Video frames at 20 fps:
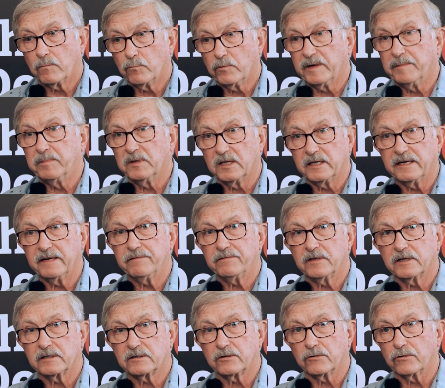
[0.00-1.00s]
We
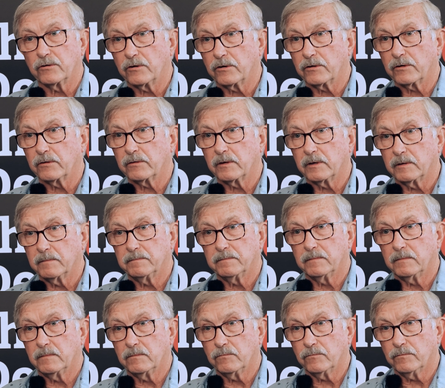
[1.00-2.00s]
believe that there
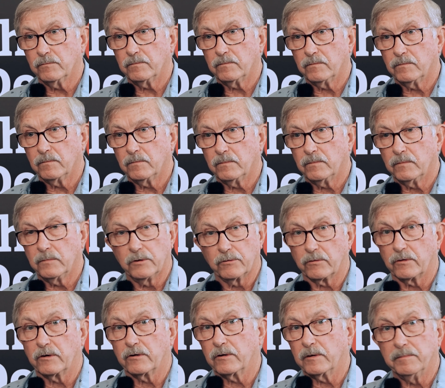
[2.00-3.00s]

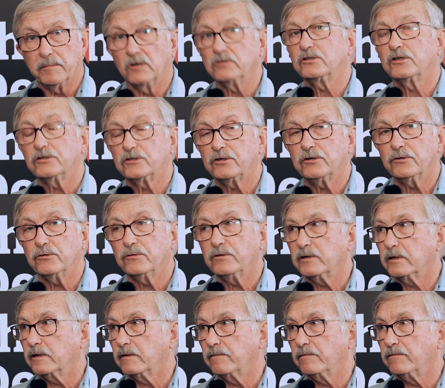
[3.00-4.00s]
are a
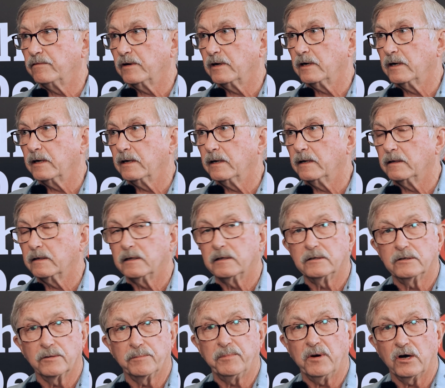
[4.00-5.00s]
multitude of
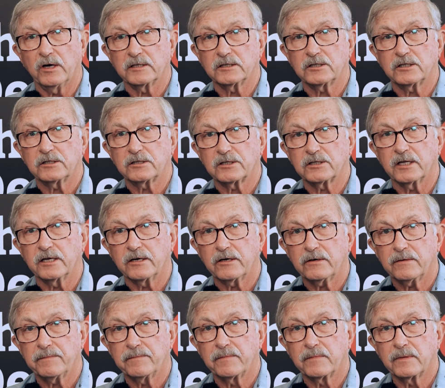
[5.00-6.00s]
deposits
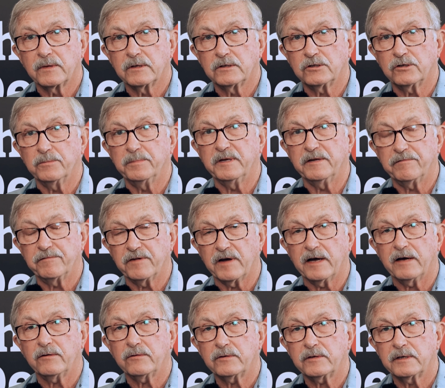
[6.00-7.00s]
there to be
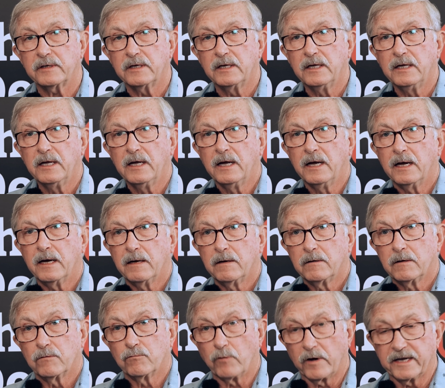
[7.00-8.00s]
found,
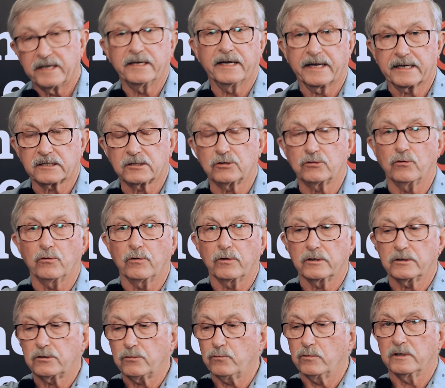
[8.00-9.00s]
right next
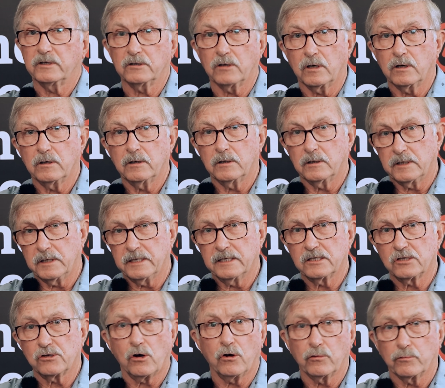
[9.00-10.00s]
door to what
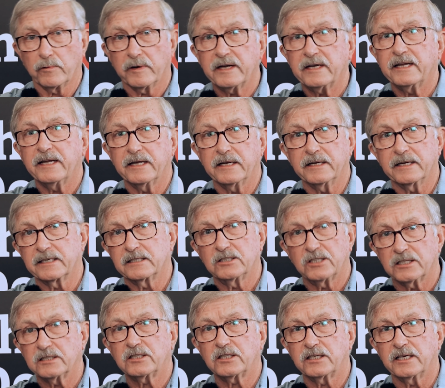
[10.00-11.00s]
is already an
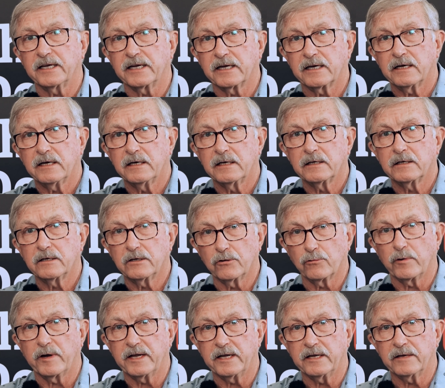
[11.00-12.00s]
existing
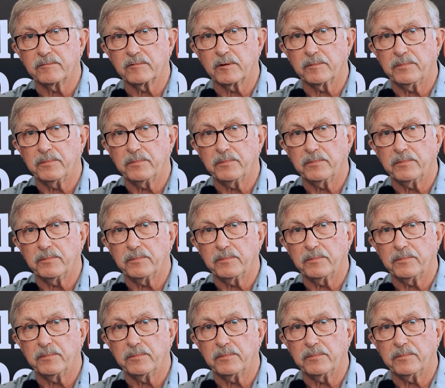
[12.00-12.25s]
uranium